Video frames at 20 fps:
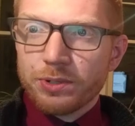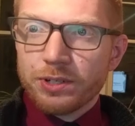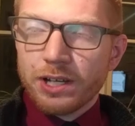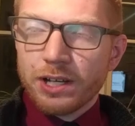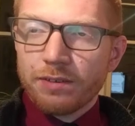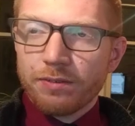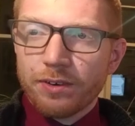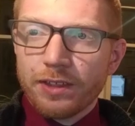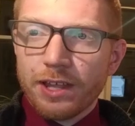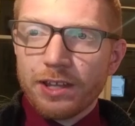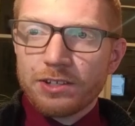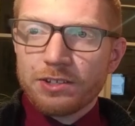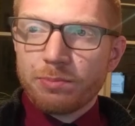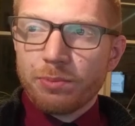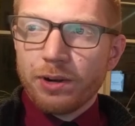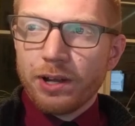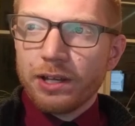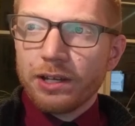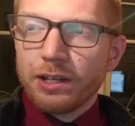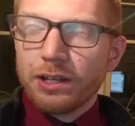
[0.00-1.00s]
would cover that
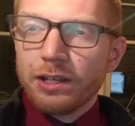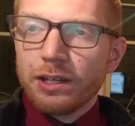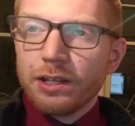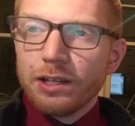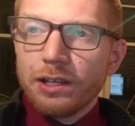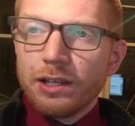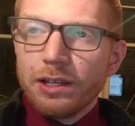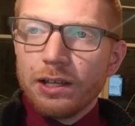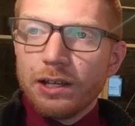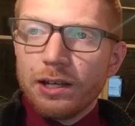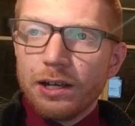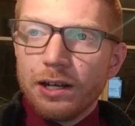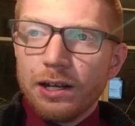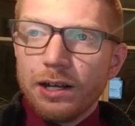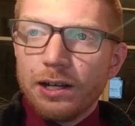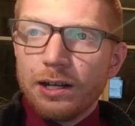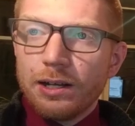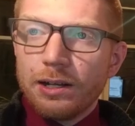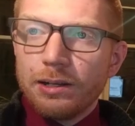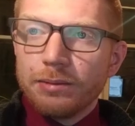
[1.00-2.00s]
spread,
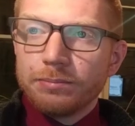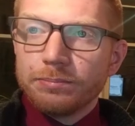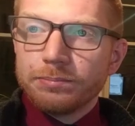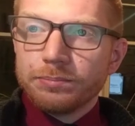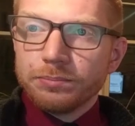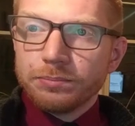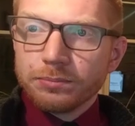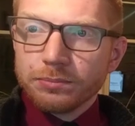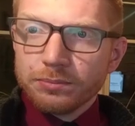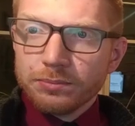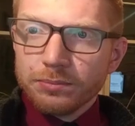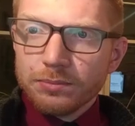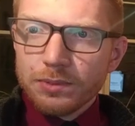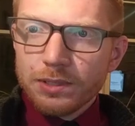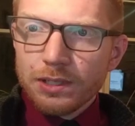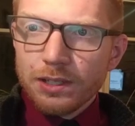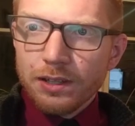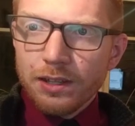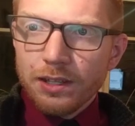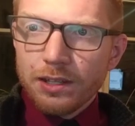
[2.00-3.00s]
that
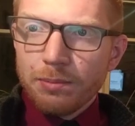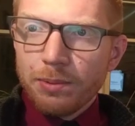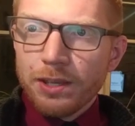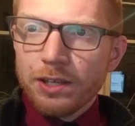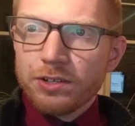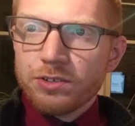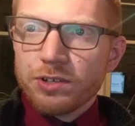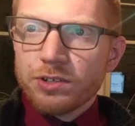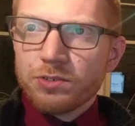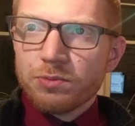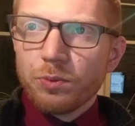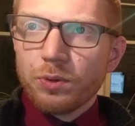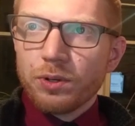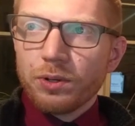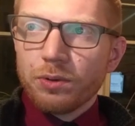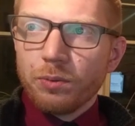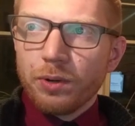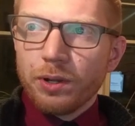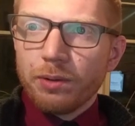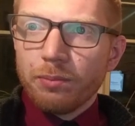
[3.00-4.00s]
the Patriots
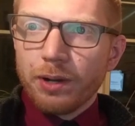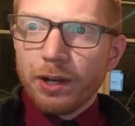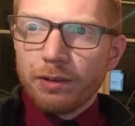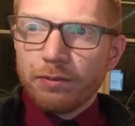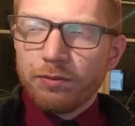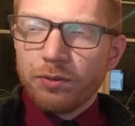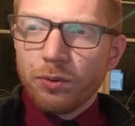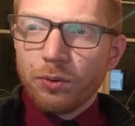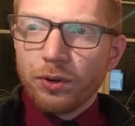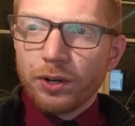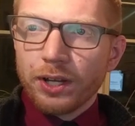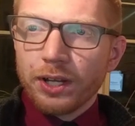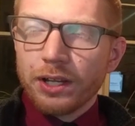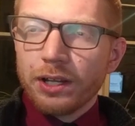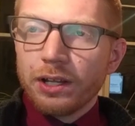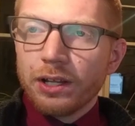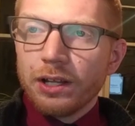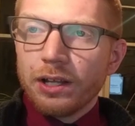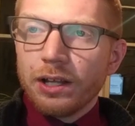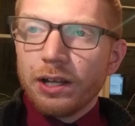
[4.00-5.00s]
wouldn't win by 40
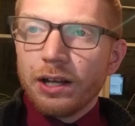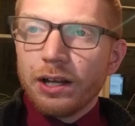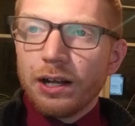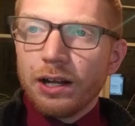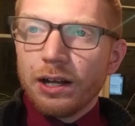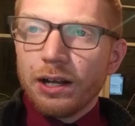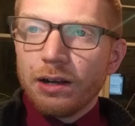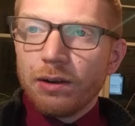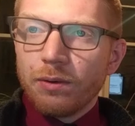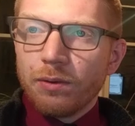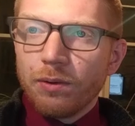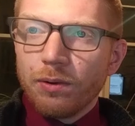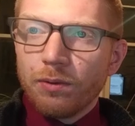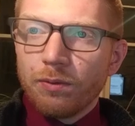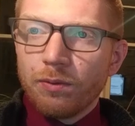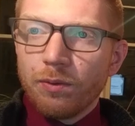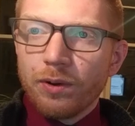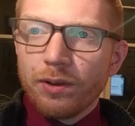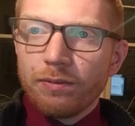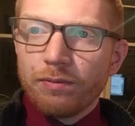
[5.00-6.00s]
or
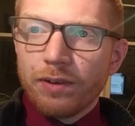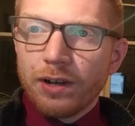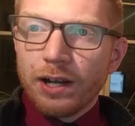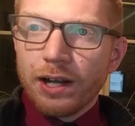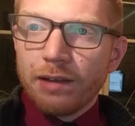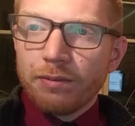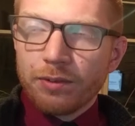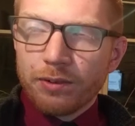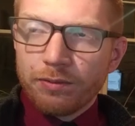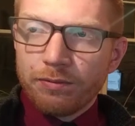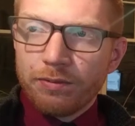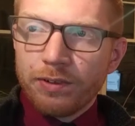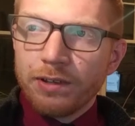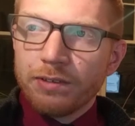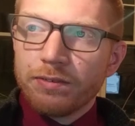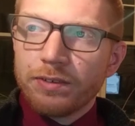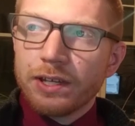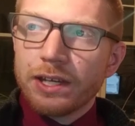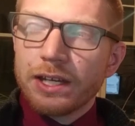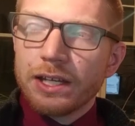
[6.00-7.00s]
45 or
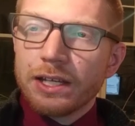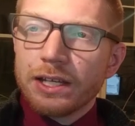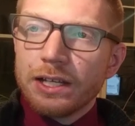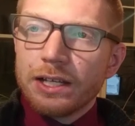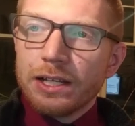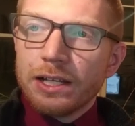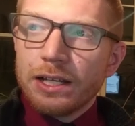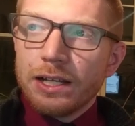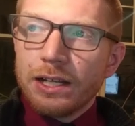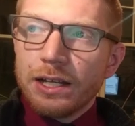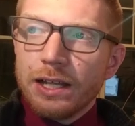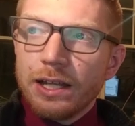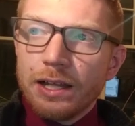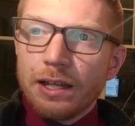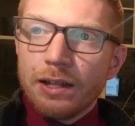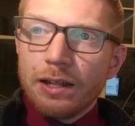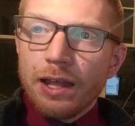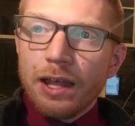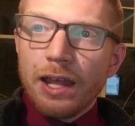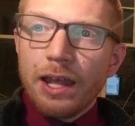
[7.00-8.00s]
50.
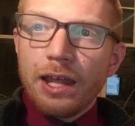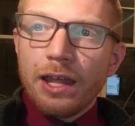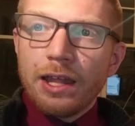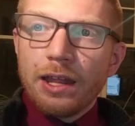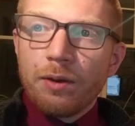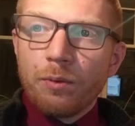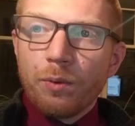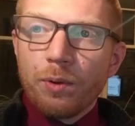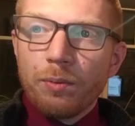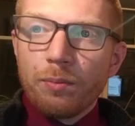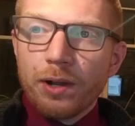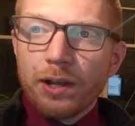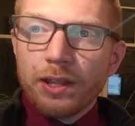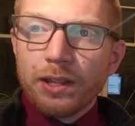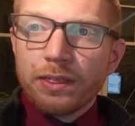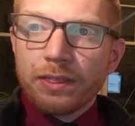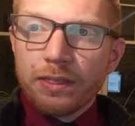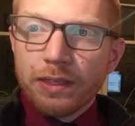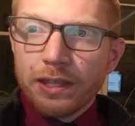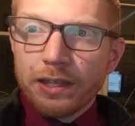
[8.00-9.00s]
And we
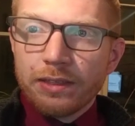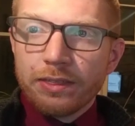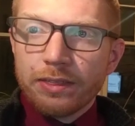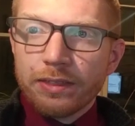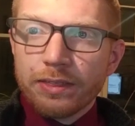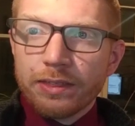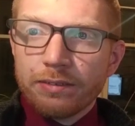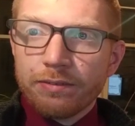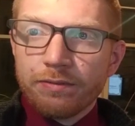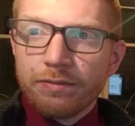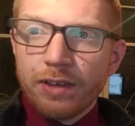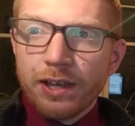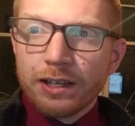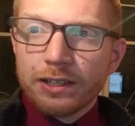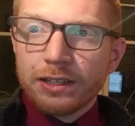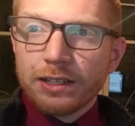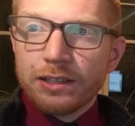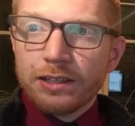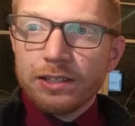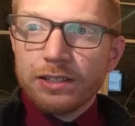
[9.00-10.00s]
might think that the
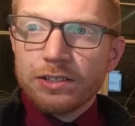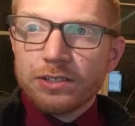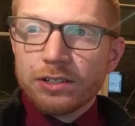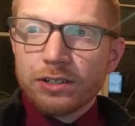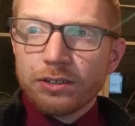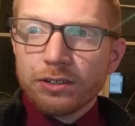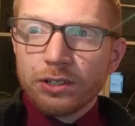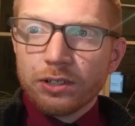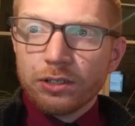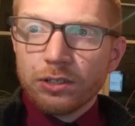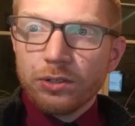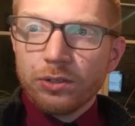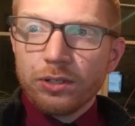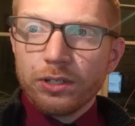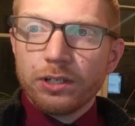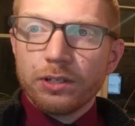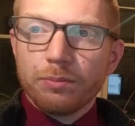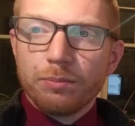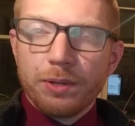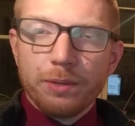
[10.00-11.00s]
fact that these are
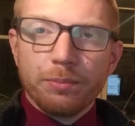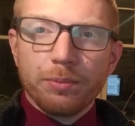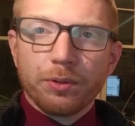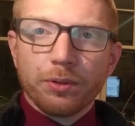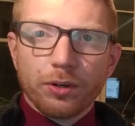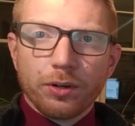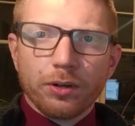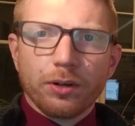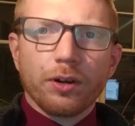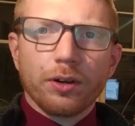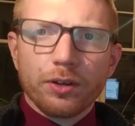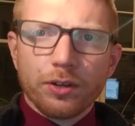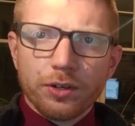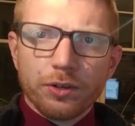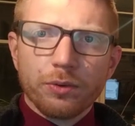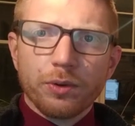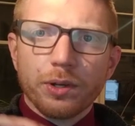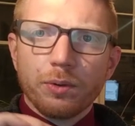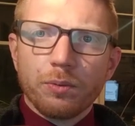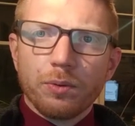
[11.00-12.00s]
included and people are
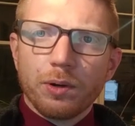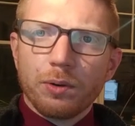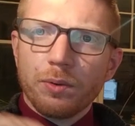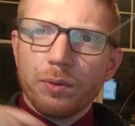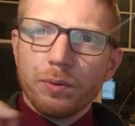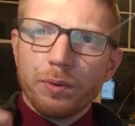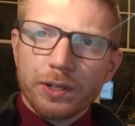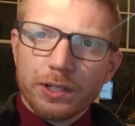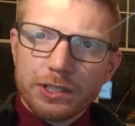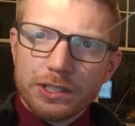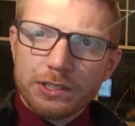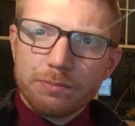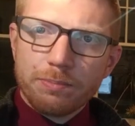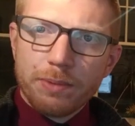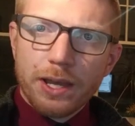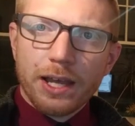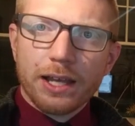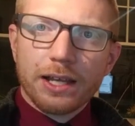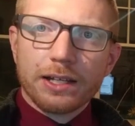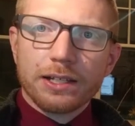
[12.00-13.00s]
doing what we would
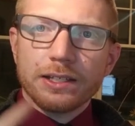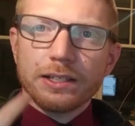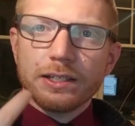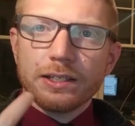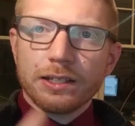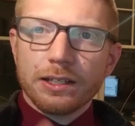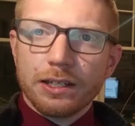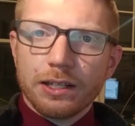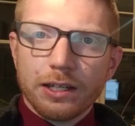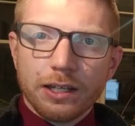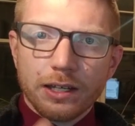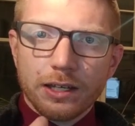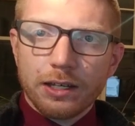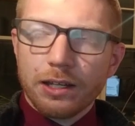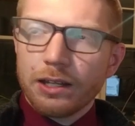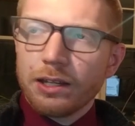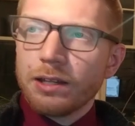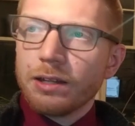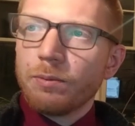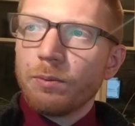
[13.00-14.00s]
expect,
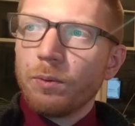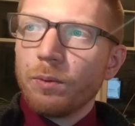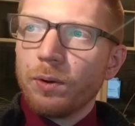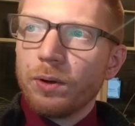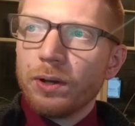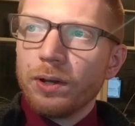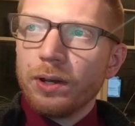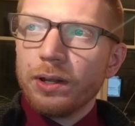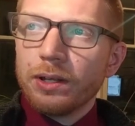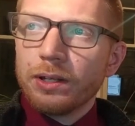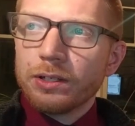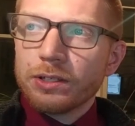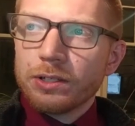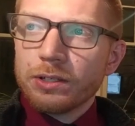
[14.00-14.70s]
it would